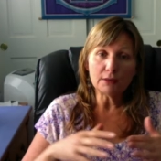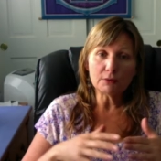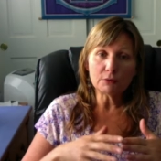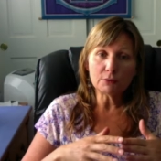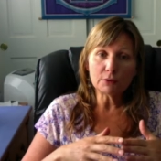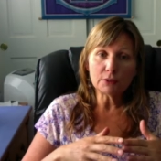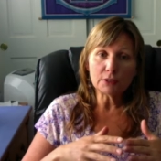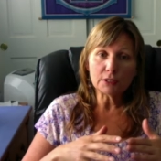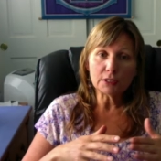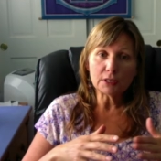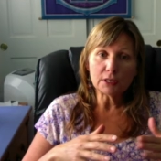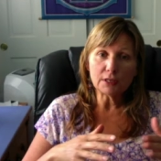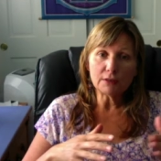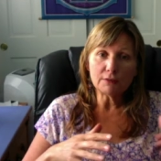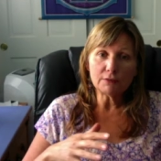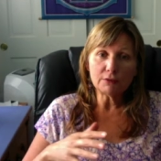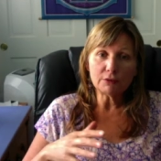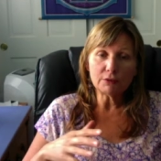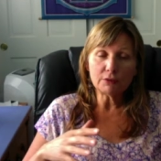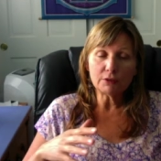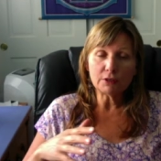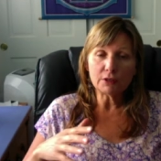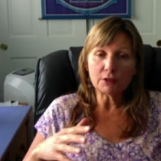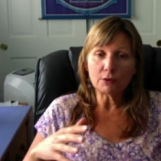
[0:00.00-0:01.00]
really
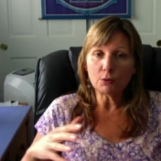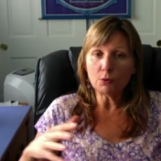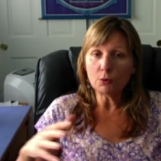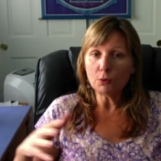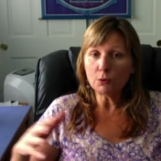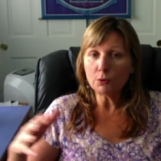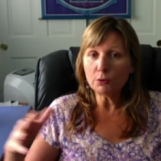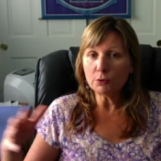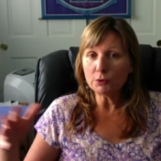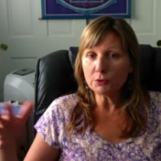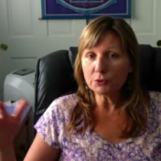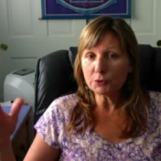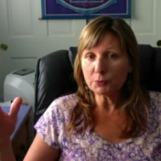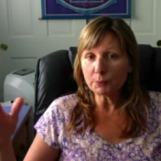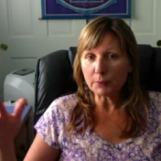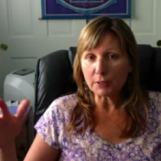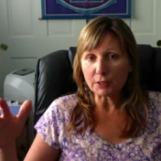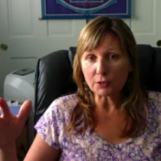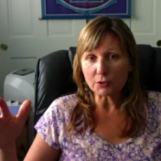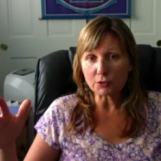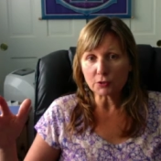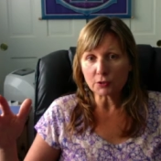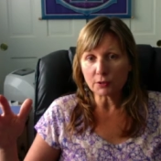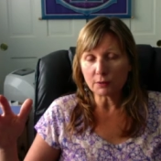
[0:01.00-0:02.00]
cover the whole
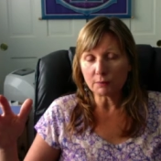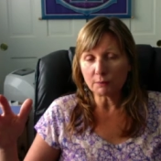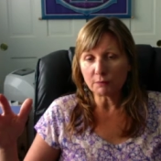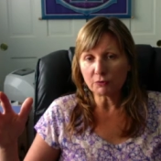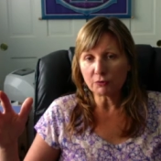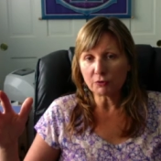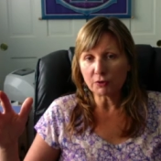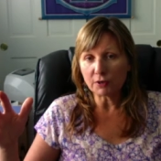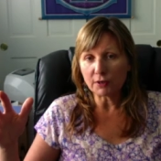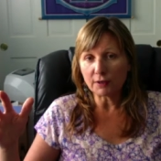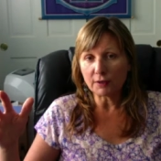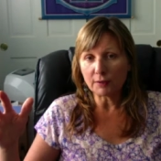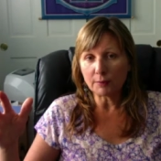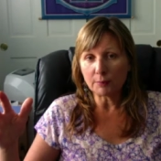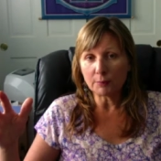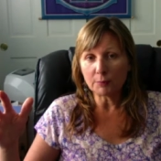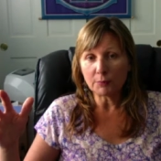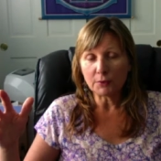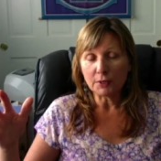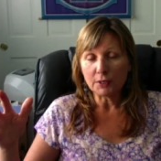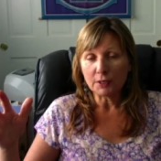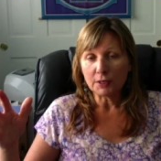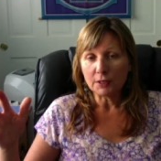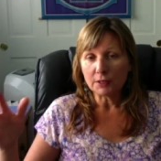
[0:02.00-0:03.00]
spectrum from
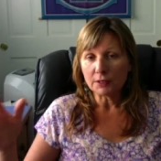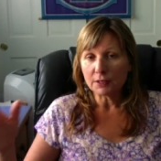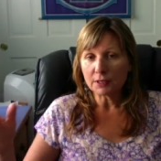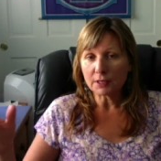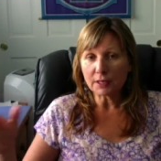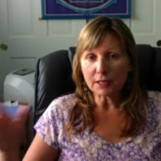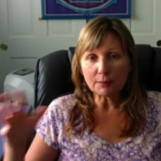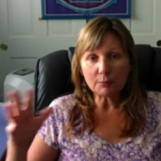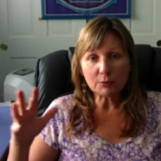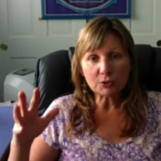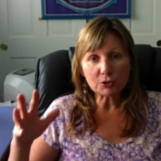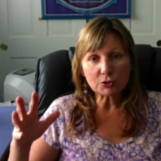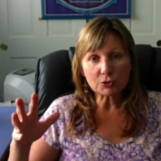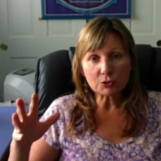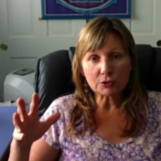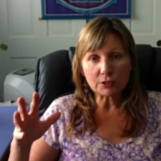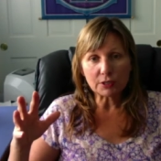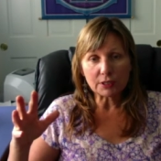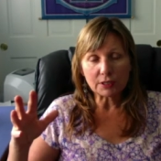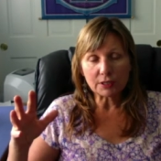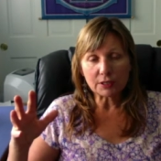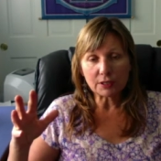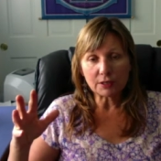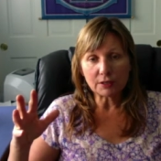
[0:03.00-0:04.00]
the
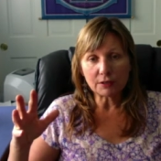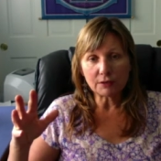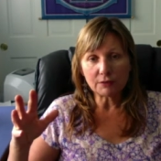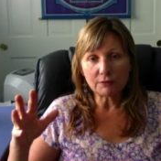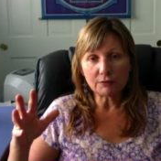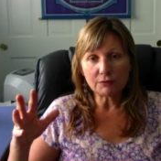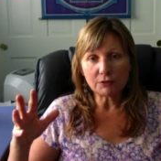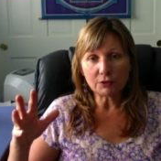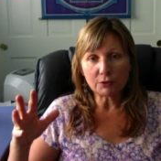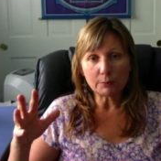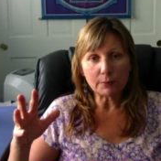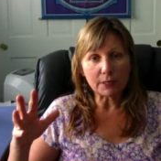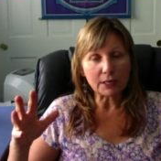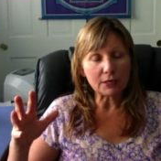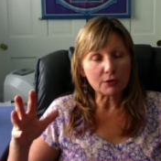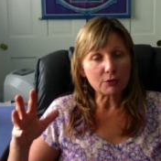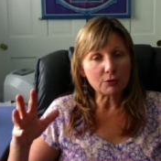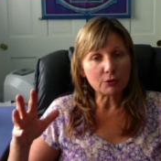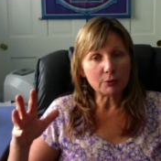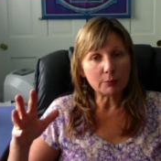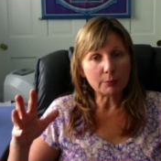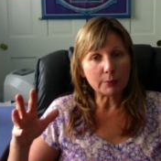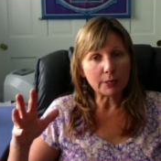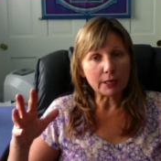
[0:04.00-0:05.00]
chemistry of your
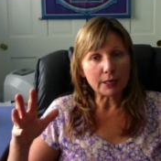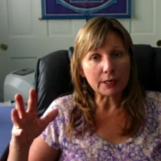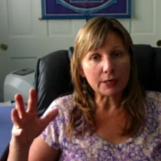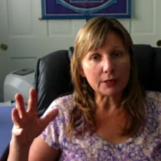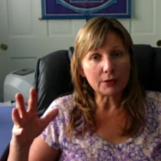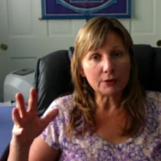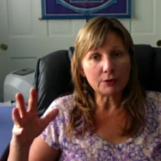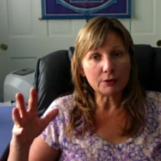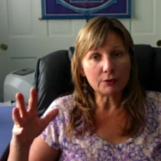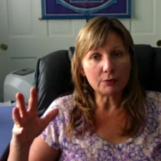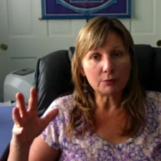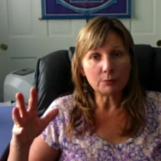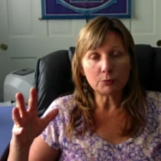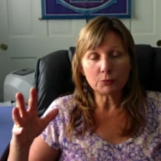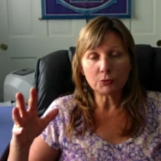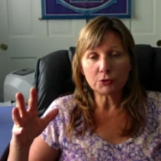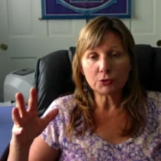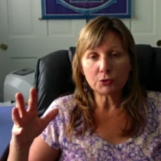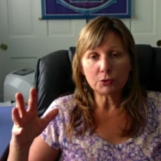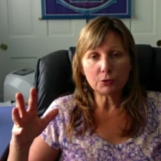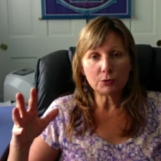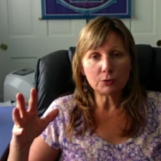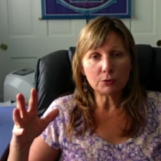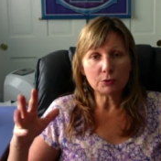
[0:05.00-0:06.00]
microbiome
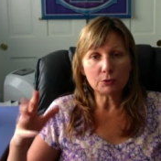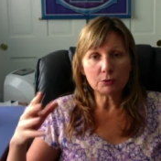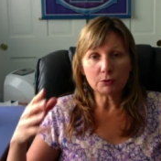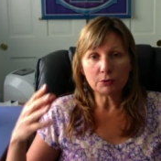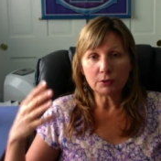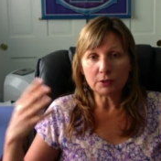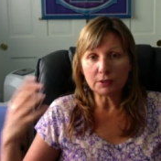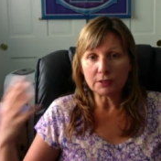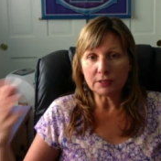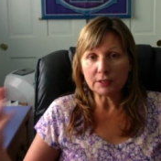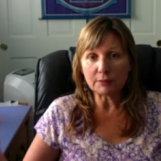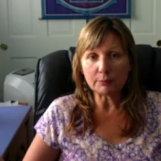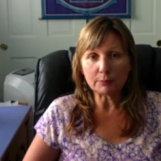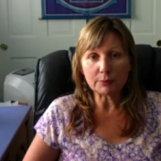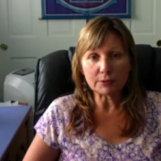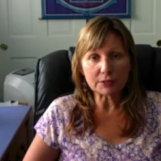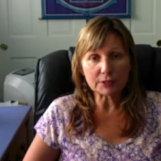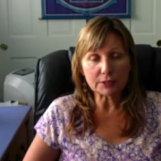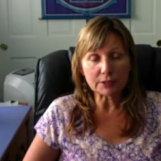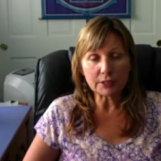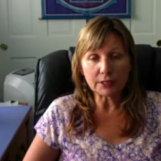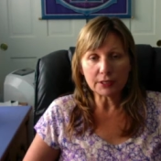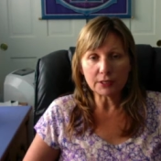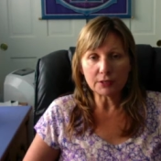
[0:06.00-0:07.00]
to the
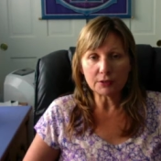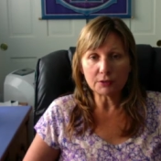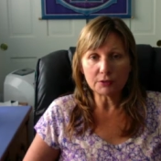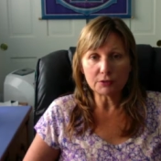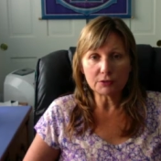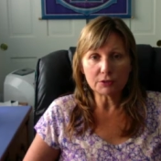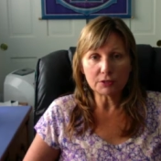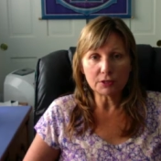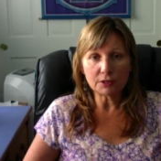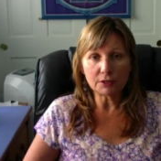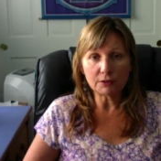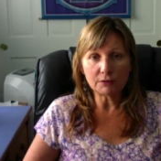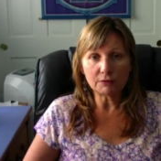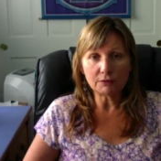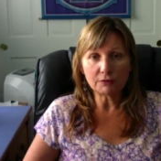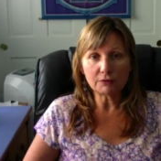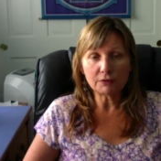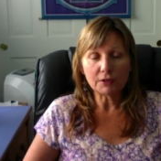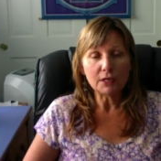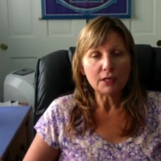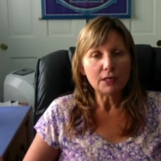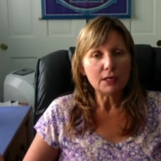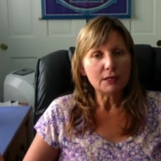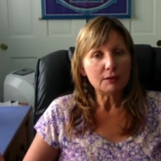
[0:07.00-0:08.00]
deepest layers of
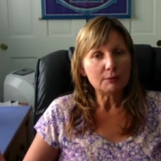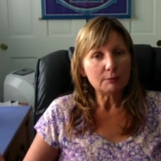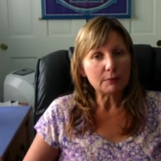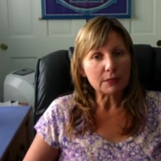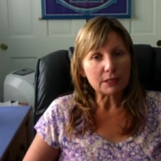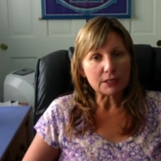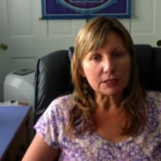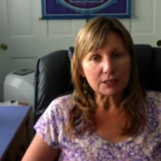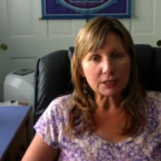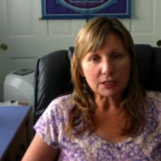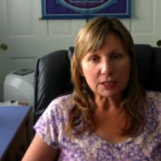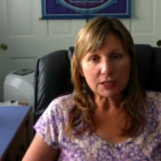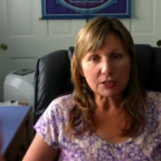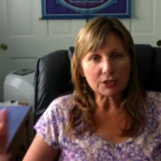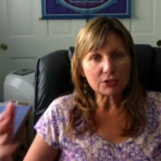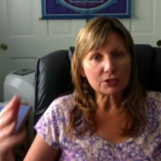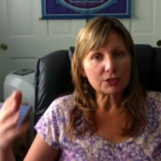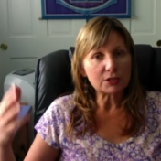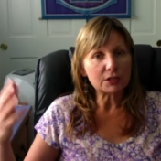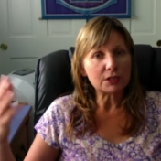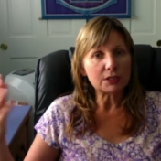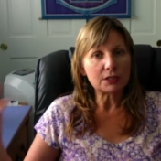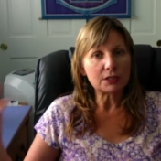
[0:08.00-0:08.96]
meditation